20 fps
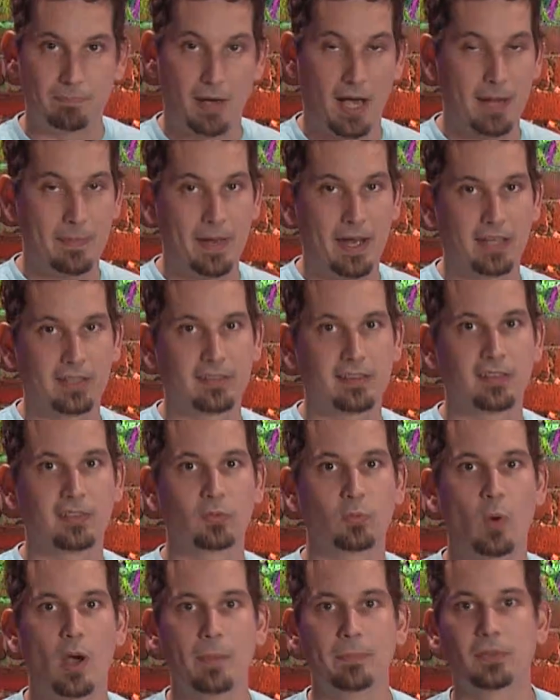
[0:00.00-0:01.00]
bypass the
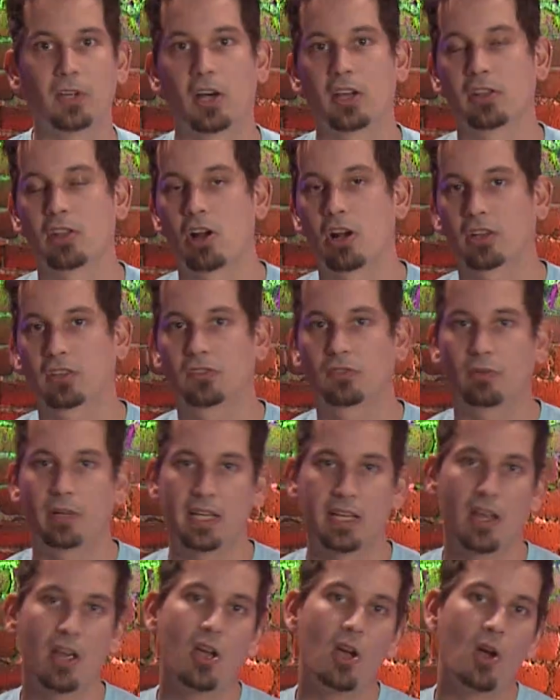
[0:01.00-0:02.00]
swipe to unlock screen